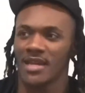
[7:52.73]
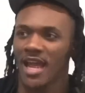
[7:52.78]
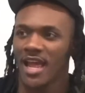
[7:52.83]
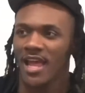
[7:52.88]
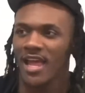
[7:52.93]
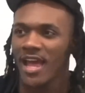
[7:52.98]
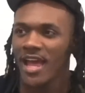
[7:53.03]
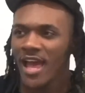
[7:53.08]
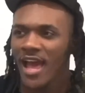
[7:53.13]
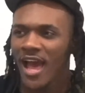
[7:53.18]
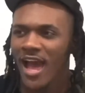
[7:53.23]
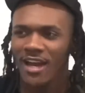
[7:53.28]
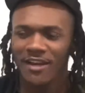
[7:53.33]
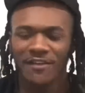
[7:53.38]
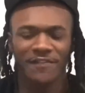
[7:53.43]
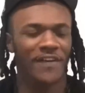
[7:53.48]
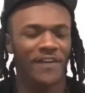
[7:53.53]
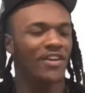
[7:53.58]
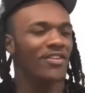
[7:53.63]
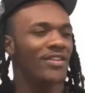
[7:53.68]
like how
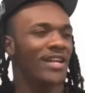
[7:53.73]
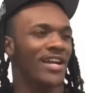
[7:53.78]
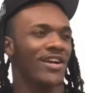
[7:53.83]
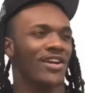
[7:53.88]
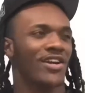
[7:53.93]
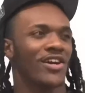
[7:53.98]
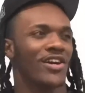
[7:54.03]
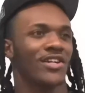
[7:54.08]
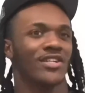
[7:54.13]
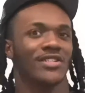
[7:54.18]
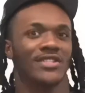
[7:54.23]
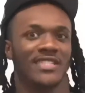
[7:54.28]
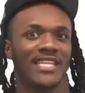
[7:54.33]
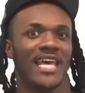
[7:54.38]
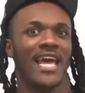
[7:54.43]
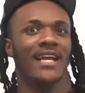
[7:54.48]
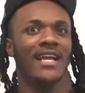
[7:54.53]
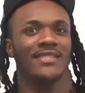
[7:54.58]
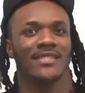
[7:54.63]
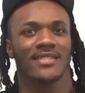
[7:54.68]
the fuck you let her go to
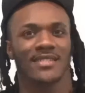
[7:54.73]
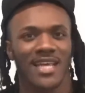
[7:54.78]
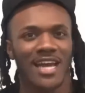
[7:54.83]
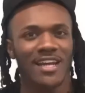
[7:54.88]
Texas,